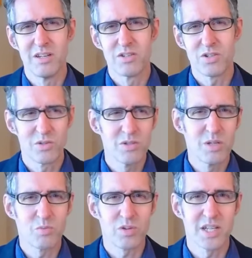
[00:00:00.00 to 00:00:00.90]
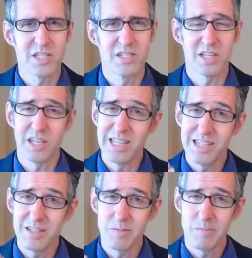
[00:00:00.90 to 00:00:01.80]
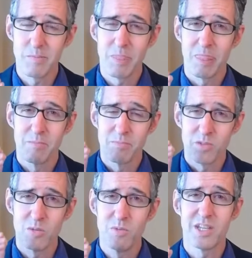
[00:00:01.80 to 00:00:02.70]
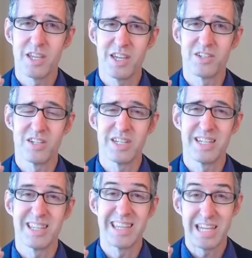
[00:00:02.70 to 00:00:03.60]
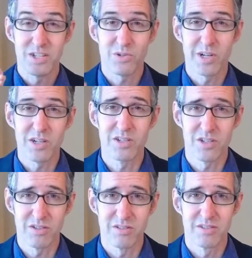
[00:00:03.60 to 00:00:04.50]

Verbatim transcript: truly present in communication that triggers you?